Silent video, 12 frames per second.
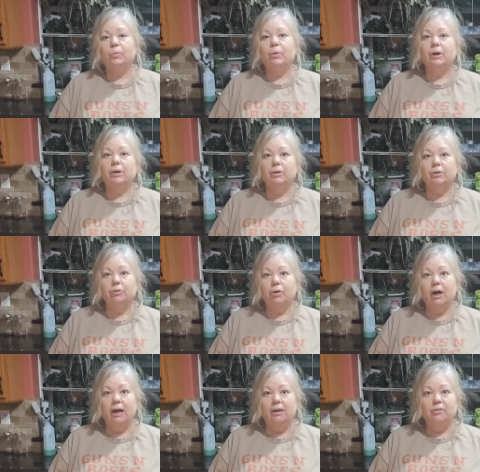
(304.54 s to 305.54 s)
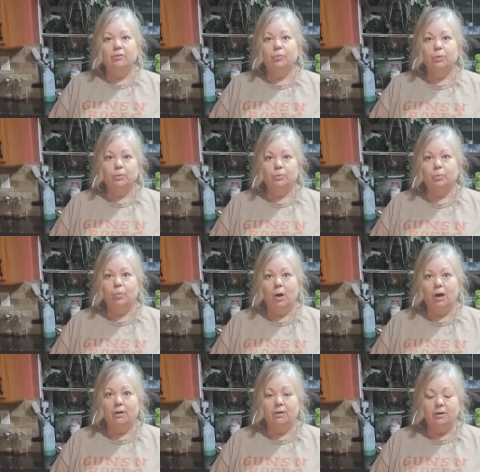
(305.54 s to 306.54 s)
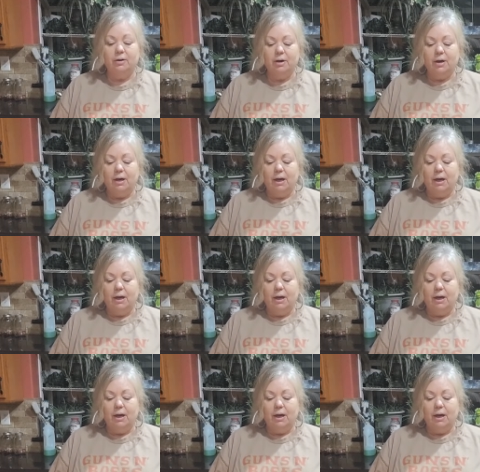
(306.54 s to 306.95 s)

Where your eyes won't water.